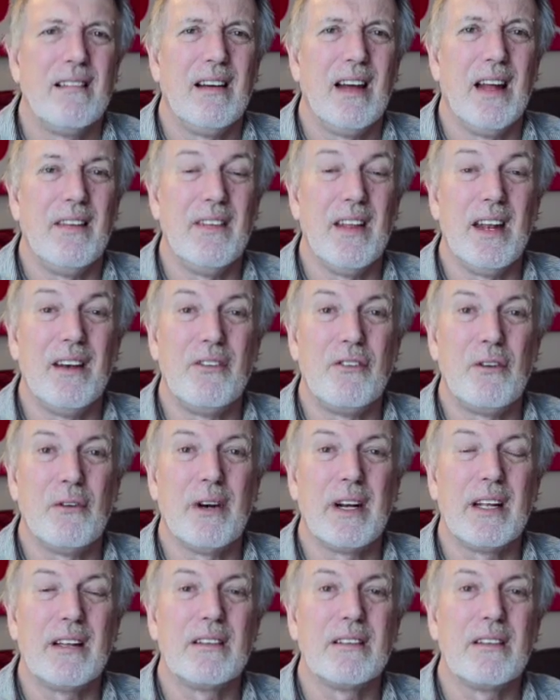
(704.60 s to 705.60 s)
And then
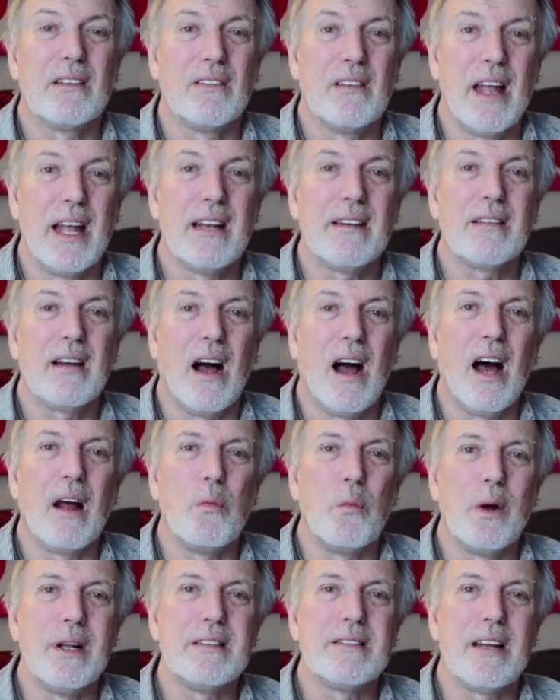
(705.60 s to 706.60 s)
during Lent
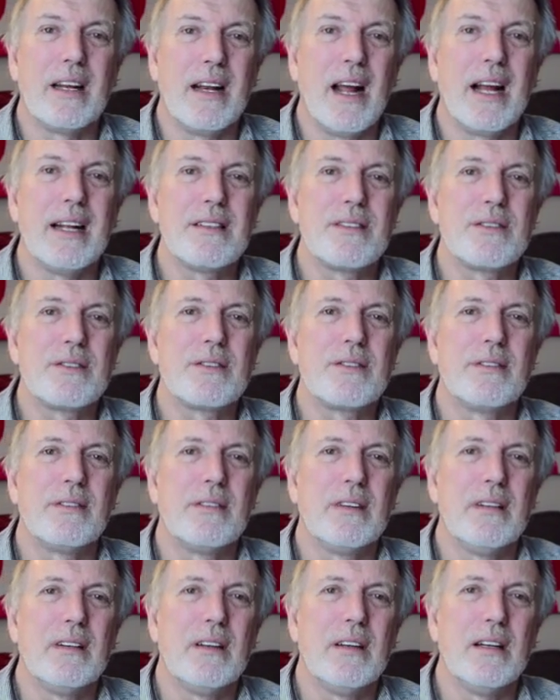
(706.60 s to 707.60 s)
on Wednesday nights,
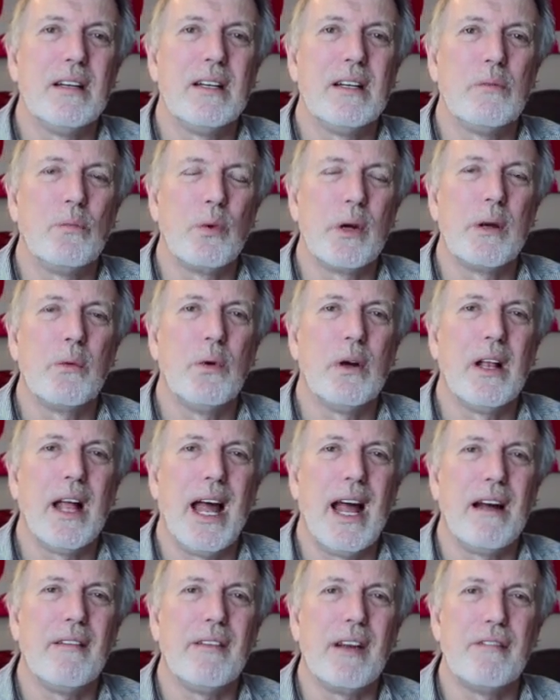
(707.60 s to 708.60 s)
we will
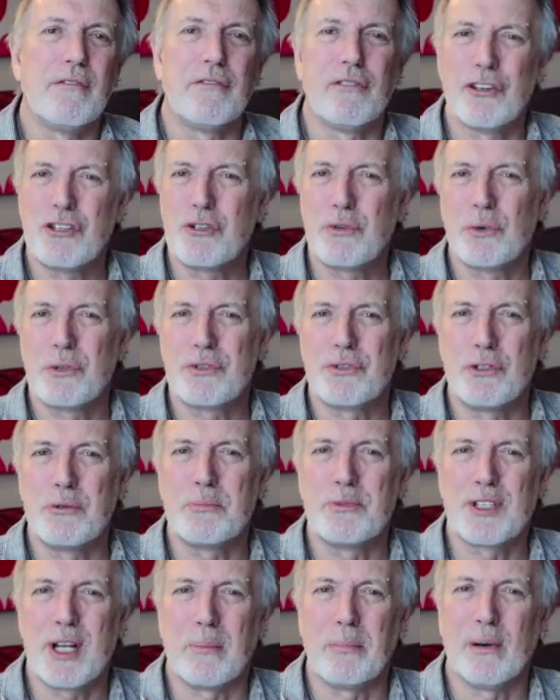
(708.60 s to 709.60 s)
have a virtual
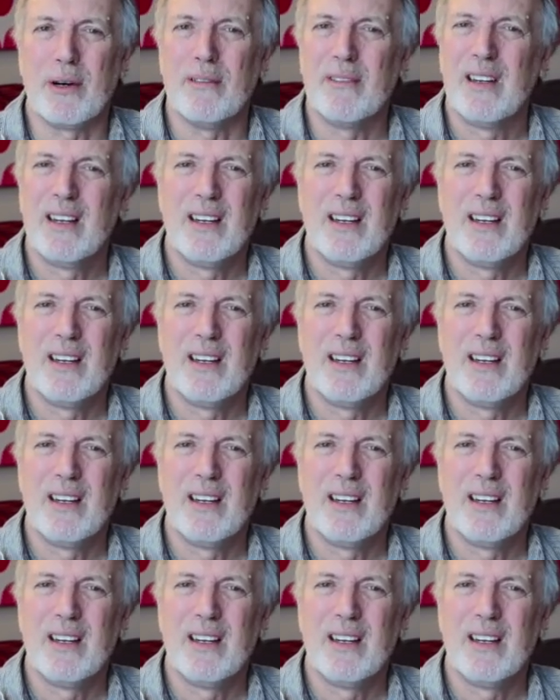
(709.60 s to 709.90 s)
soup supper.